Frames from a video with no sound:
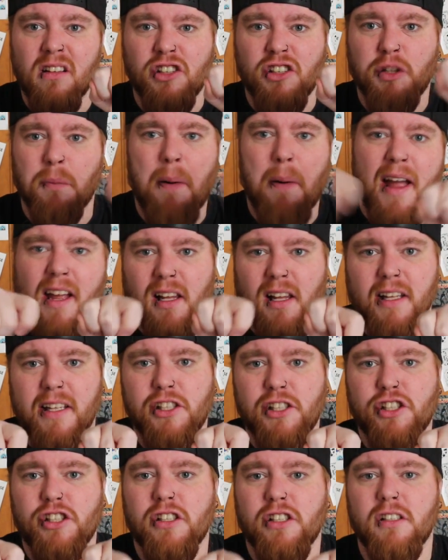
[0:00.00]

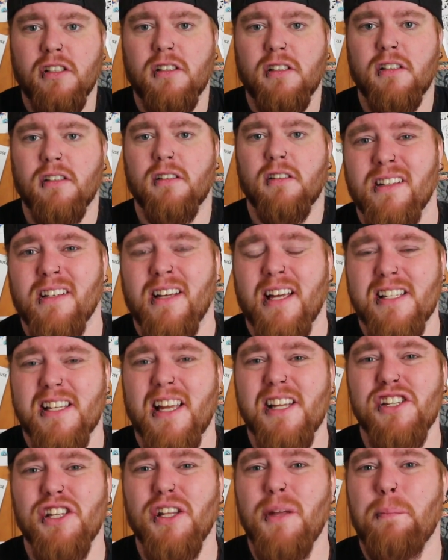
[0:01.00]
Japanglish. It's
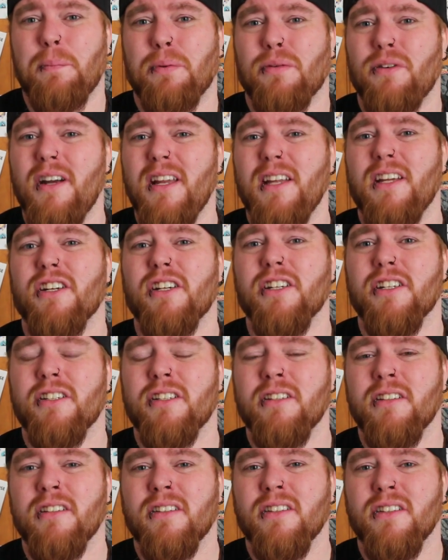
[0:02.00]
actually pretty good.
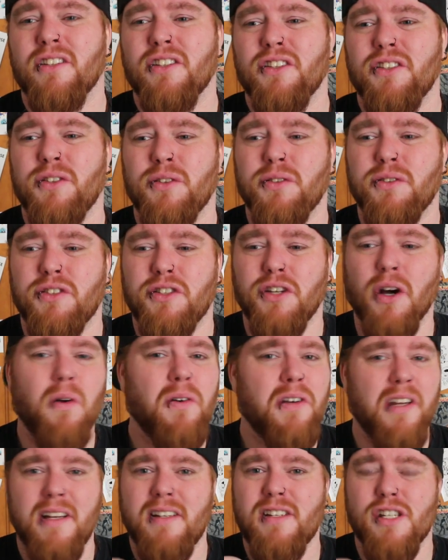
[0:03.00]
You
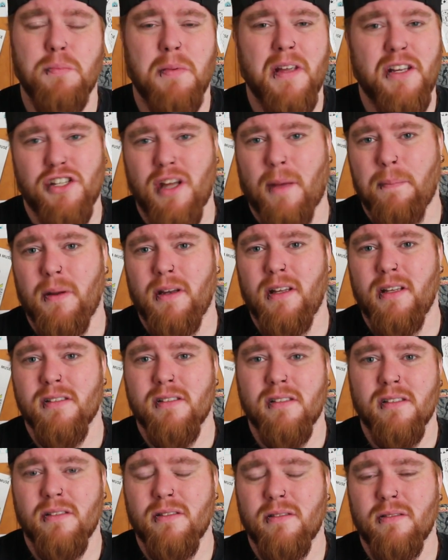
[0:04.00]
don't need to speak
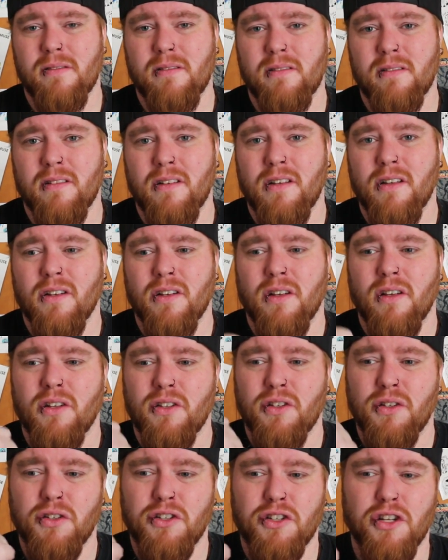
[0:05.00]
Japanese.
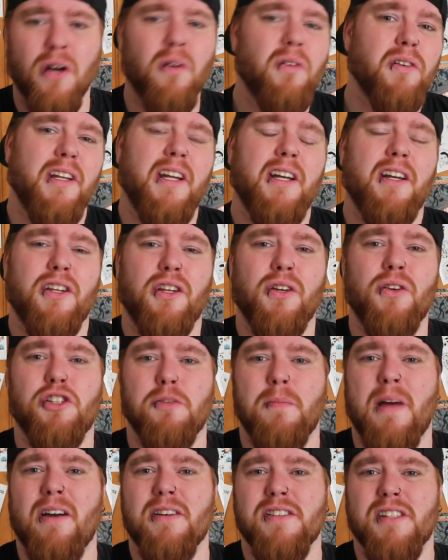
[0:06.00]
You don't need a huge
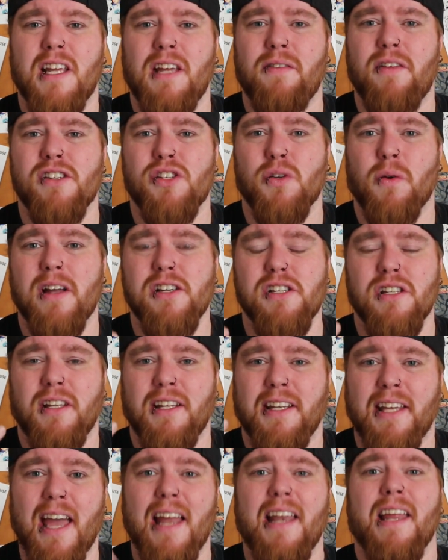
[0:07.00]
amount of savings to actually
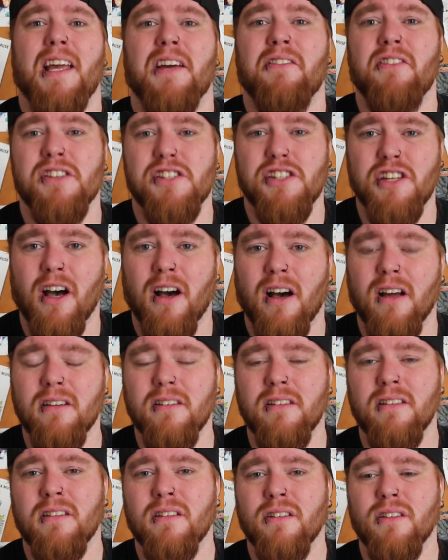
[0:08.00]
get here and start.
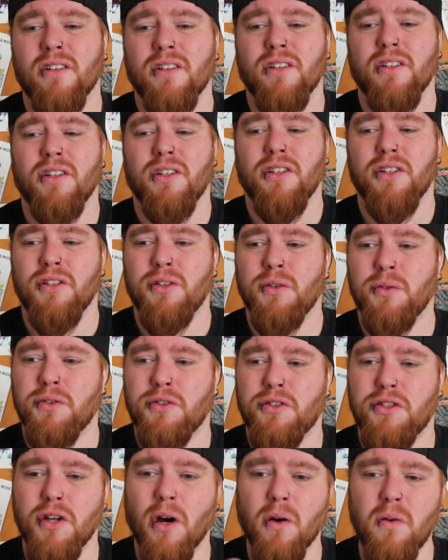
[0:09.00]
You
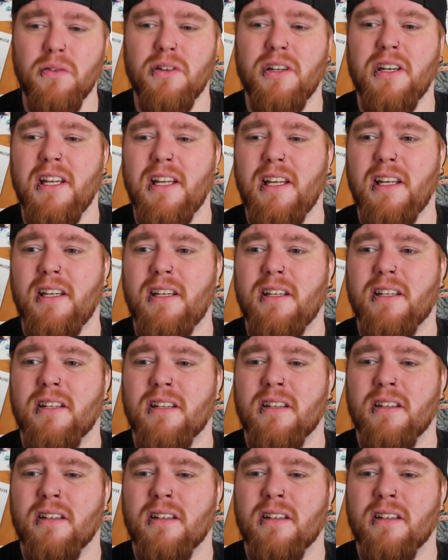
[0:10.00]
don't need